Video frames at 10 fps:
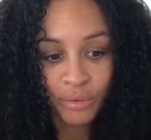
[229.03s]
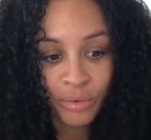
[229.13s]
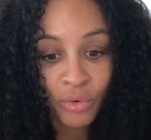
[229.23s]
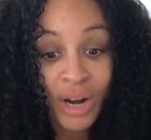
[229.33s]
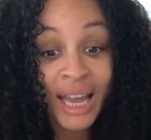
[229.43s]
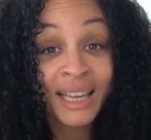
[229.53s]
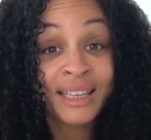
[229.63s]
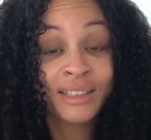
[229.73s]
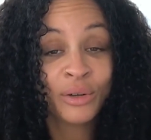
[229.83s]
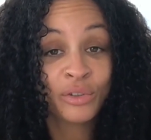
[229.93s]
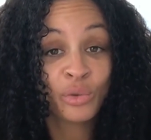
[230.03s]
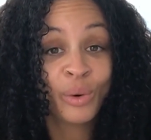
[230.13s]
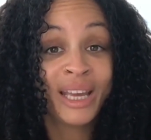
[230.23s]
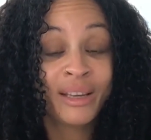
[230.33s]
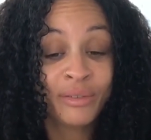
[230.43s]
riding those
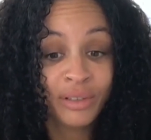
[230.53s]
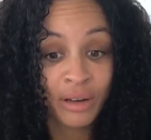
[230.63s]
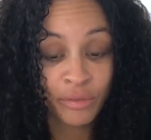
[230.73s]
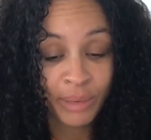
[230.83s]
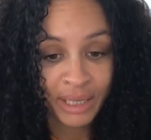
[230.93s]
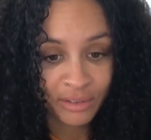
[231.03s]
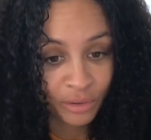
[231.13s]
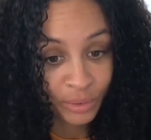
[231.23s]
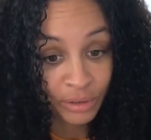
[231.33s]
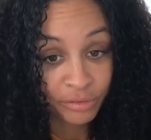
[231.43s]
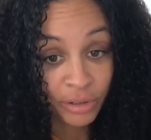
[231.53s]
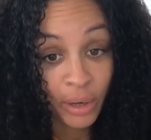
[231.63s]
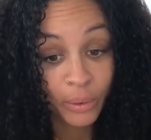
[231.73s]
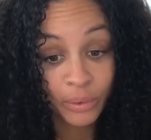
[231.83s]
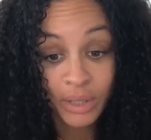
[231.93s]
waves of my intuitive
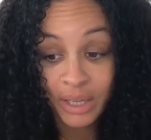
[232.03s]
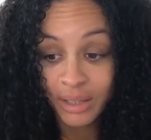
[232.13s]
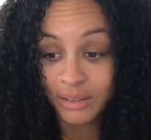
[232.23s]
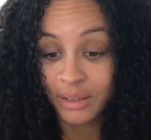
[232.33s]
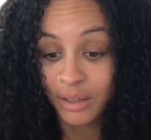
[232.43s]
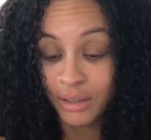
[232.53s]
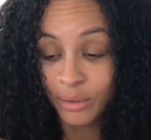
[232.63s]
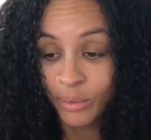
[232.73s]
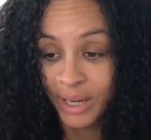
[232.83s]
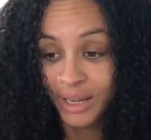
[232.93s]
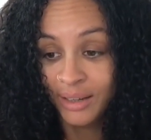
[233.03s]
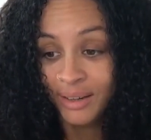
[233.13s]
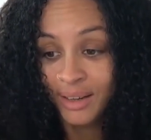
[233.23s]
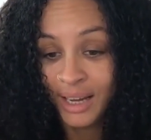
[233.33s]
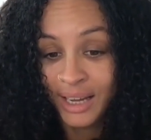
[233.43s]
flow. So
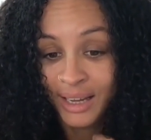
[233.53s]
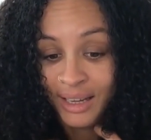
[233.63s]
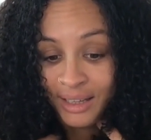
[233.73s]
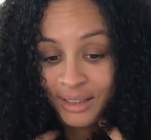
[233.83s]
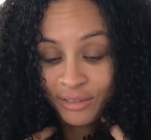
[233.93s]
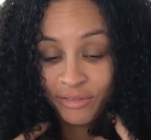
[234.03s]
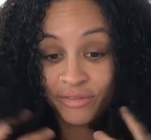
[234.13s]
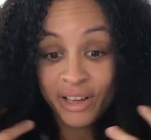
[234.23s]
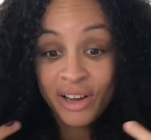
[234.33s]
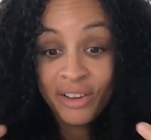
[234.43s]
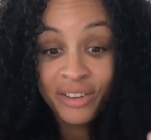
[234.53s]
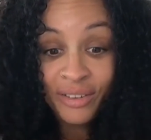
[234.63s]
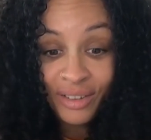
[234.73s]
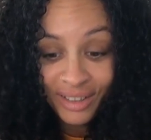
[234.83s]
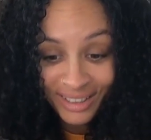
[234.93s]
when I felt
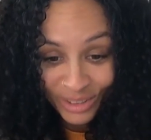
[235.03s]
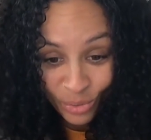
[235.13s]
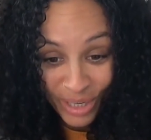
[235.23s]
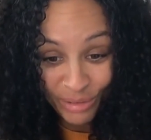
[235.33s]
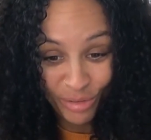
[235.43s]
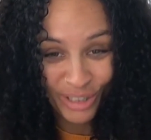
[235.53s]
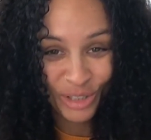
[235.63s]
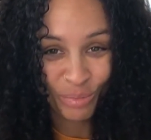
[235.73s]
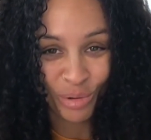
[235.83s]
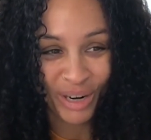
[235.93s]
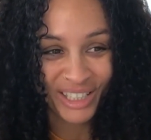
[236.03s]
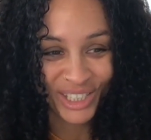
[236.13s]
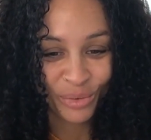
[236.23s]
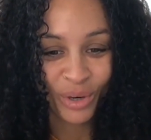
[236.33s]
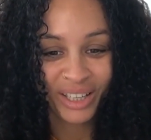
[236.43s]
this wave of
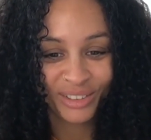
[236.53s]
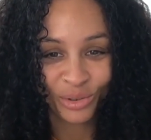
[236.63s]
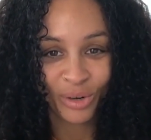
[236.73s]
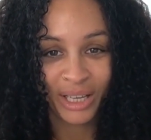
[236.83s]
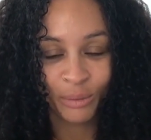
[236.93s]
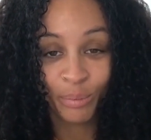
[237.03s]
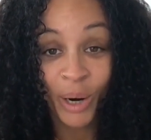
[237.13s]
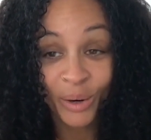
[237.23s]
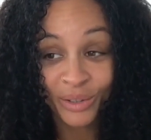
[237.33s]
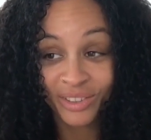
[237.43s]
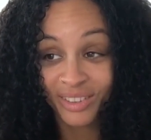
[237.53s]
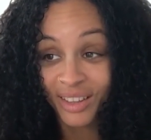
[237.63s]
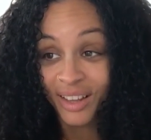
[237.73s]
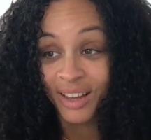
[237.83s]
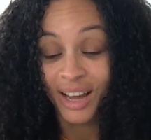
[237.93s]
inspiration wanting to write a post,
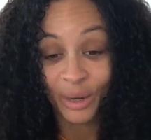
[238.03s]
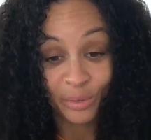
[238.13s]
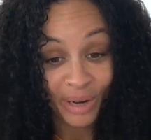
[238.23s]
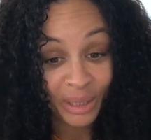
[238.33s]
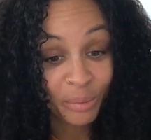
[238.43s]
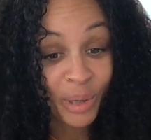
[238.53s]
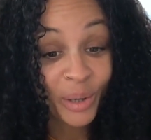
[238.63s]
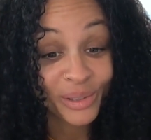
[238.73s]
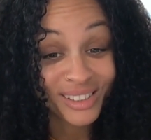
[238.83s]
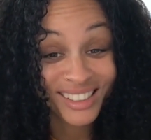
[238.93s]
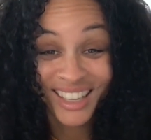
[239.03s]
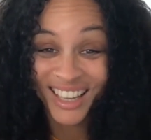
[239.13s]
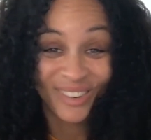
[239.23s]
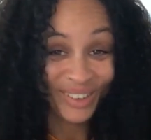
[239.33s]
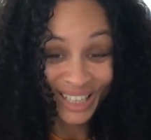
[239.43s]
I'll write a post.
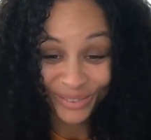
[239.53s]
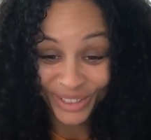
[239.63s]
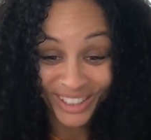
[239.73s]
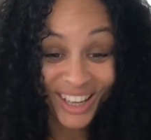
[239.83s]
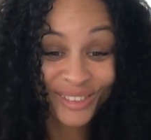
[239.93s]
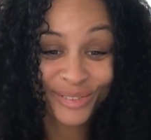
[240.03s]
When I would not